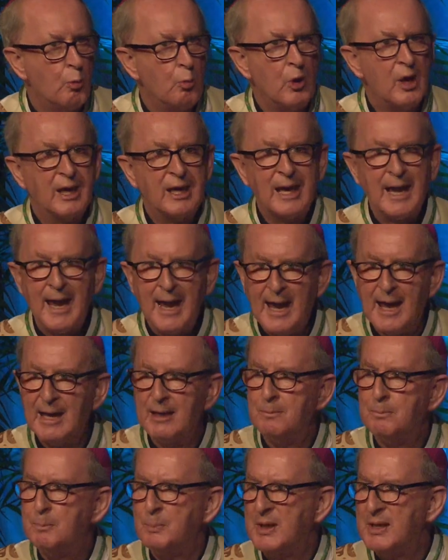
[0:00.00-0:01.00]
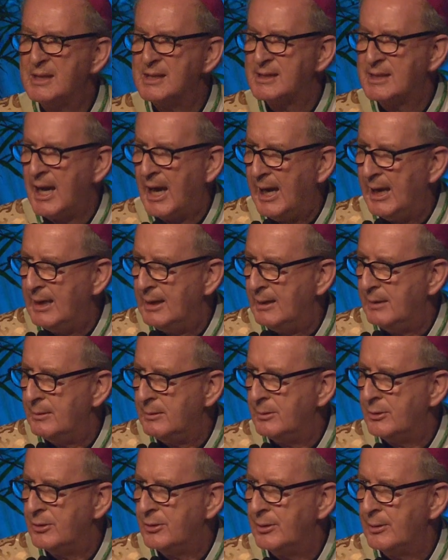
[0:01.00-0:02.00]
We can't be
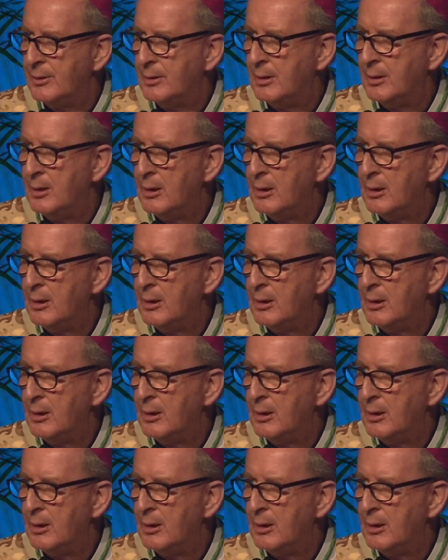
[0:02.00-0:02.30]
silent.